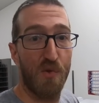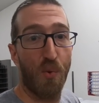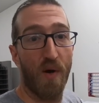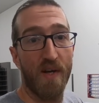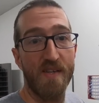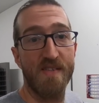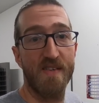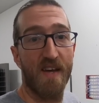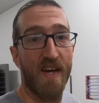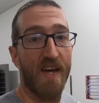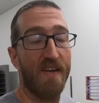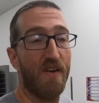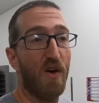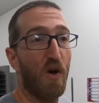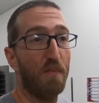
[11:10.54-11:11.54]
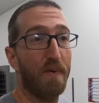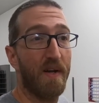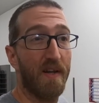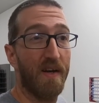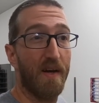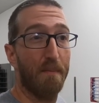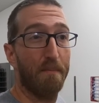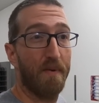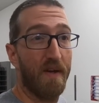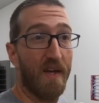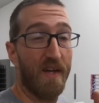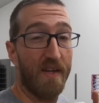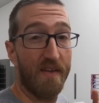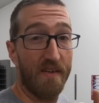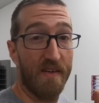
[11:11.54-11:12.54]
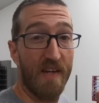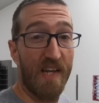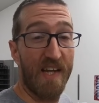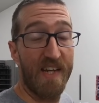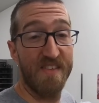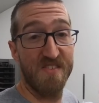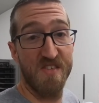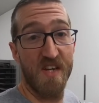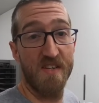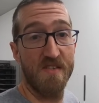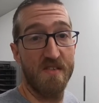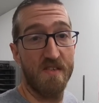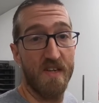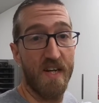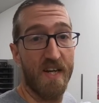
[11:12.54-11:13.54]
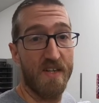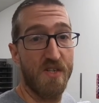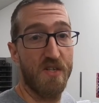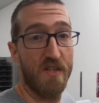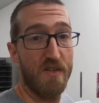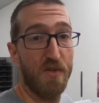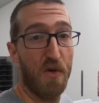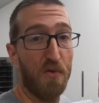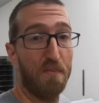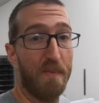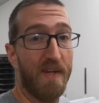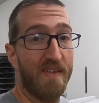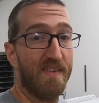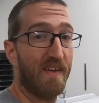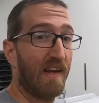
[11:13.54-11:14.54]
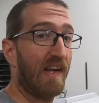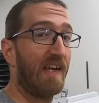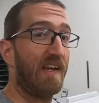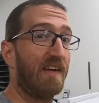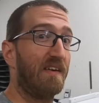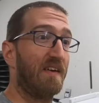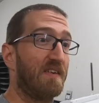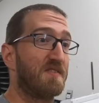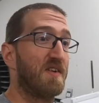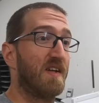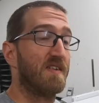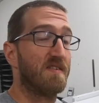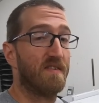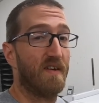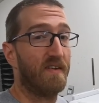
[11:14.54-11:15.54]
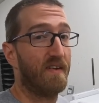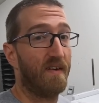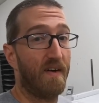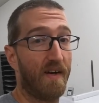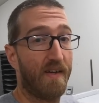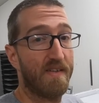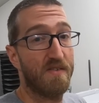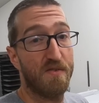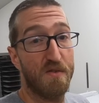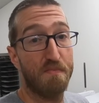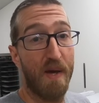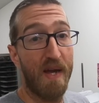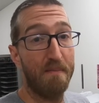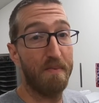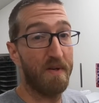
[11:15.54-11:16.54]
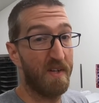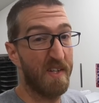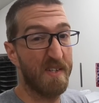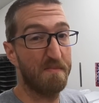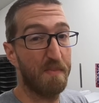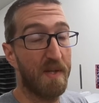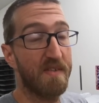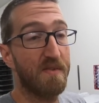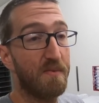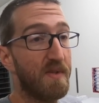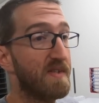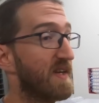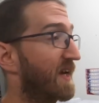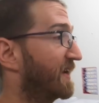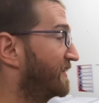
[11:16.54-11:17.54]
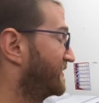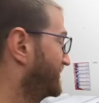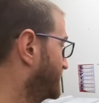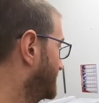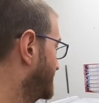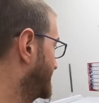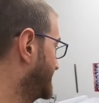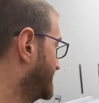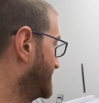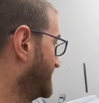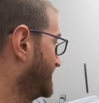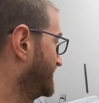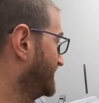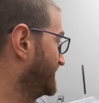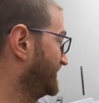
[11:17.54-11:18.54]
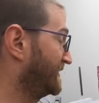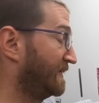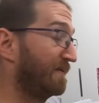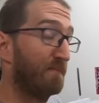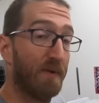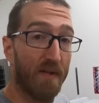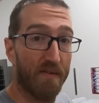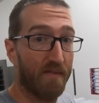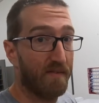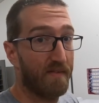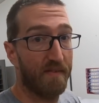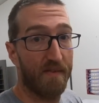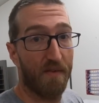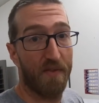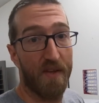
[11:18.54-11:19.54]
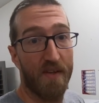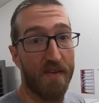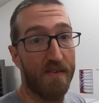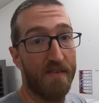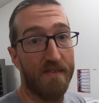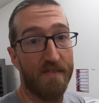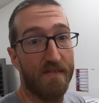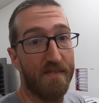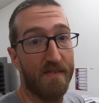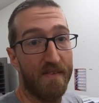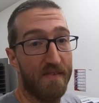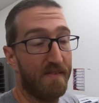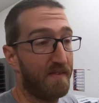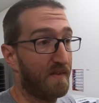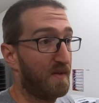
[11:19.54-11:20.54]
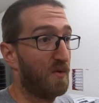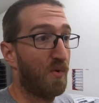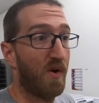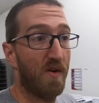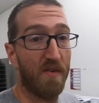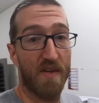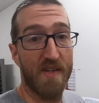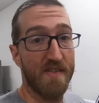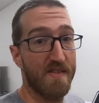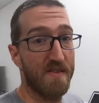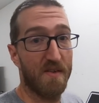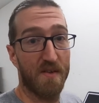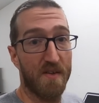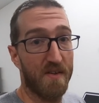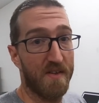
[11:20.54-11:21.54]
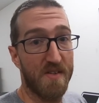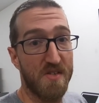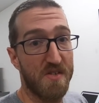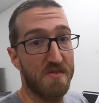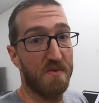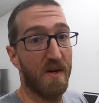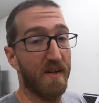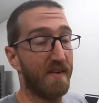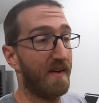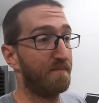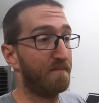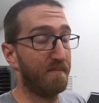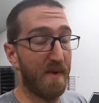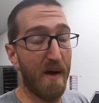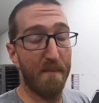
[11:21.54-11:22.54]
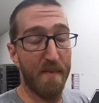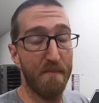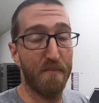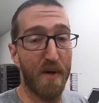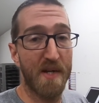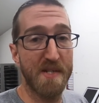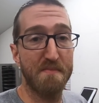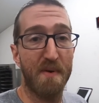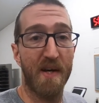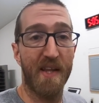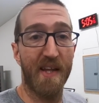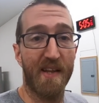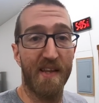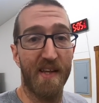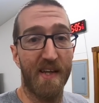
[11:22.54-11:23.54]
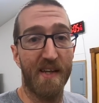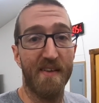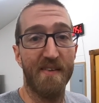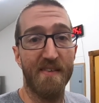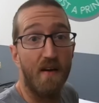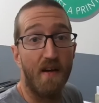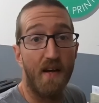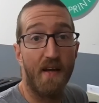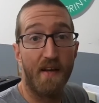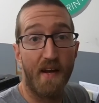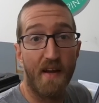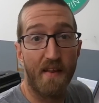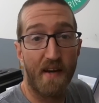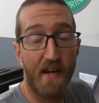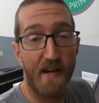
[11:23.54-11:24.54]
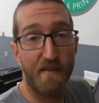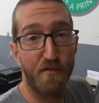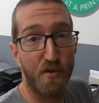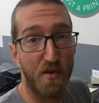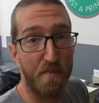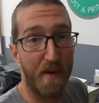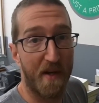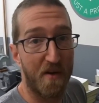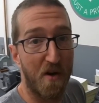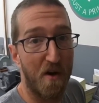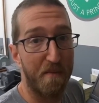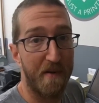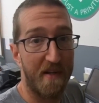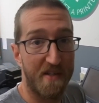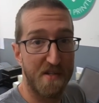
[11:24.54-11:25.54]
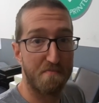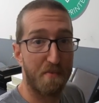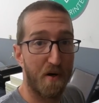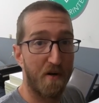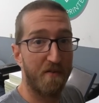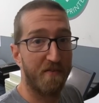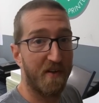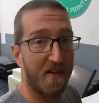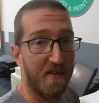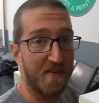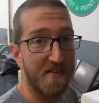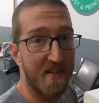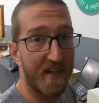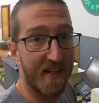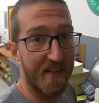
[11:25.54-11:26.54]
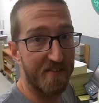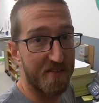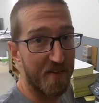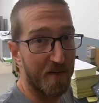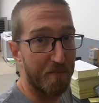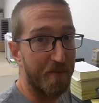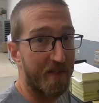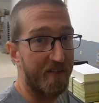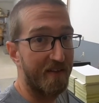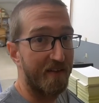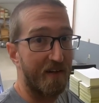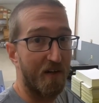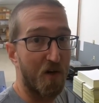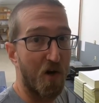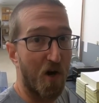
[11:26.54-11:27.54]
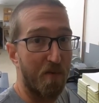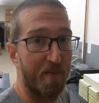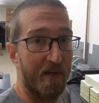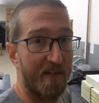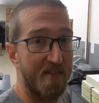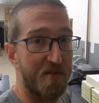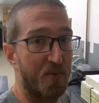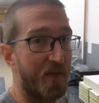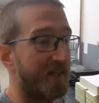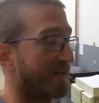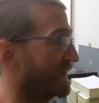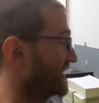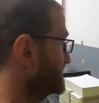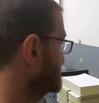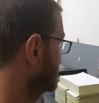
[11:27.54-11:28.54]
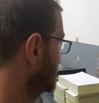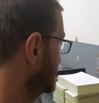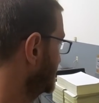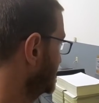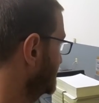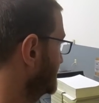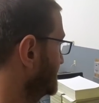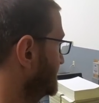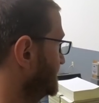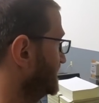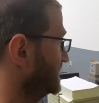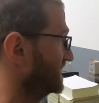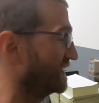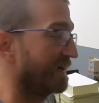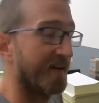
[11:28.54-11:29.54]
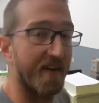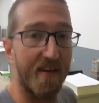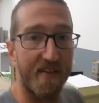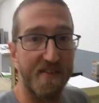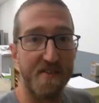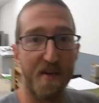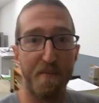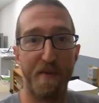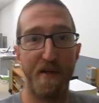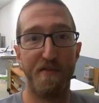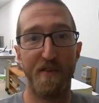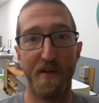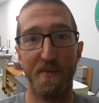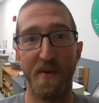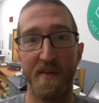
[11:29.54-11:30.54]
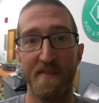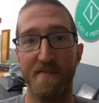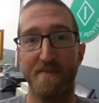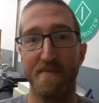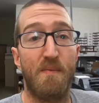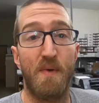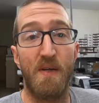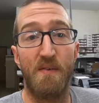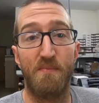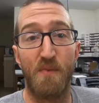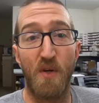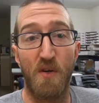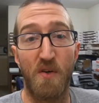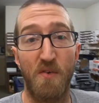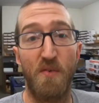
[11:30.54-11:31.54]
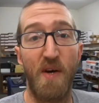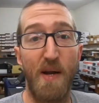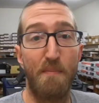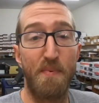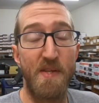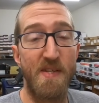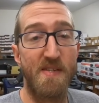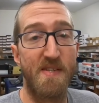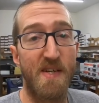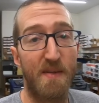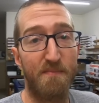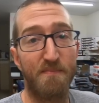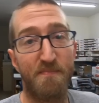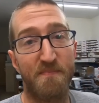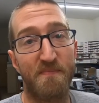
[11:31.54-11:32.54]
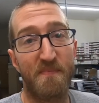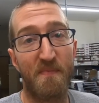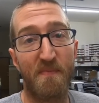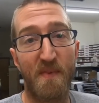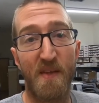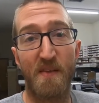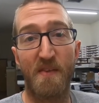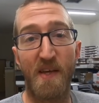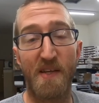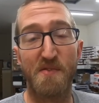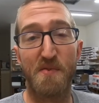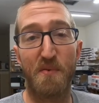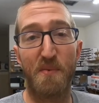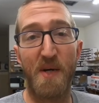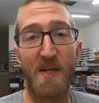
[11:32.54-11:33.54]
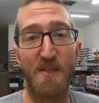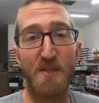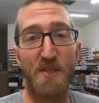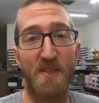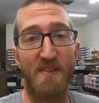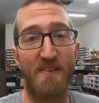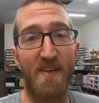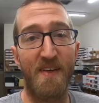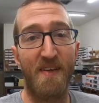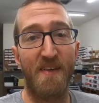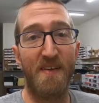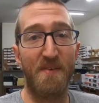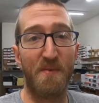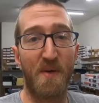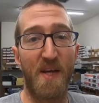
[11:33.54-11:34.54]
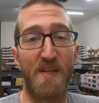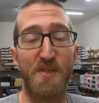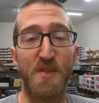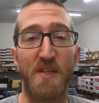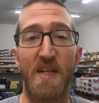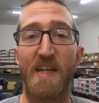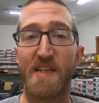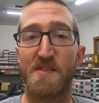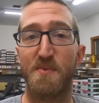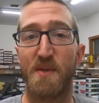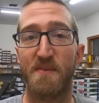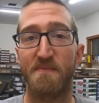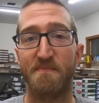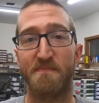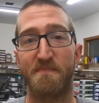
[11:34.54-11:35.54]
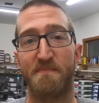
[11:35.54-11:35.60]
twice I had to open it up and clean a sensor. It actually told me to clean a sensor in there. I guess it was paper dust because it was getting dirty. But the thing quality is still good. It's just running. I'm, I'm impressed by that thing. And now that I have all my carbonless perfed, it looks like it's going to be a, carbonless week next week. Uh, it's going to be a fun one. But going to wrap this up. Thanks for watching. We'll catch you on the next one.